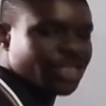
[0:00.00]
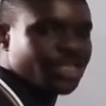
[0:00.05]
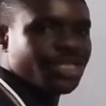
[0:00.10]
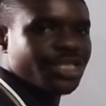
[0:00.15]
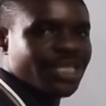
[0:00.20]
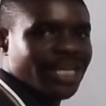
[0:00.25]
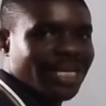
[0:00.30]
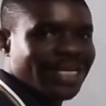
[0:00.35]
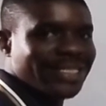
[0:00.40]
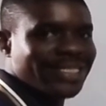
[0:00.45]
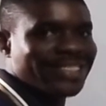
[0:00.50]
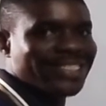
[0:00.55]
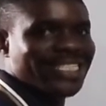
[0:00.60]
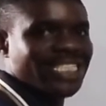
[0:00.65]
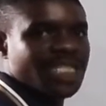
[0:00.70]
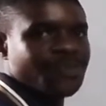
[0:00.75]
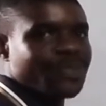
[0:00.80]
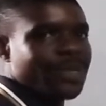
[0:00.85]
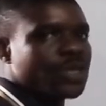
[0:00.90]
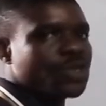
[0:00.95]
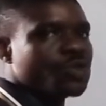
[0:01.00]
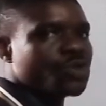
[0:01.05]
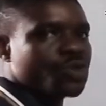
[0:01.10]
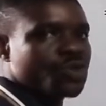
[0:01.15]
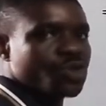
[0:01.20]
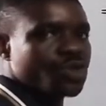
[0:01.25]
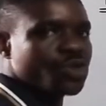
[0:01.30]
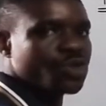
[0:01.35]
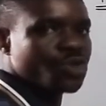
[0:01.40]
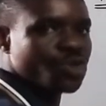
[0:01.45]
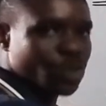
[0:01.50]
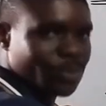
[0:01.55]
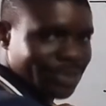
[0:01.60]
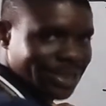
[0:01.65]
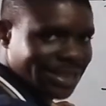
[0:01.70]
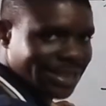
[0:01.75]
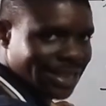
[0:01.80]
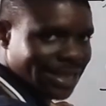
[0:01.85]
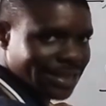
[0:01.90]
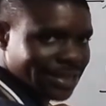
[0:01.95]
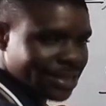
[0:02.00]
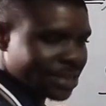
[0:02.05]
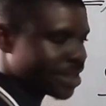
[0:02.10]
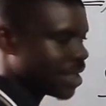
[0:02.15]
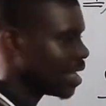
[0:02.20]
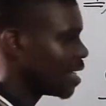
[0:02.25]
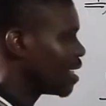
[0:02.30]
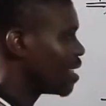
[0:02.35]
changes in respect to something else.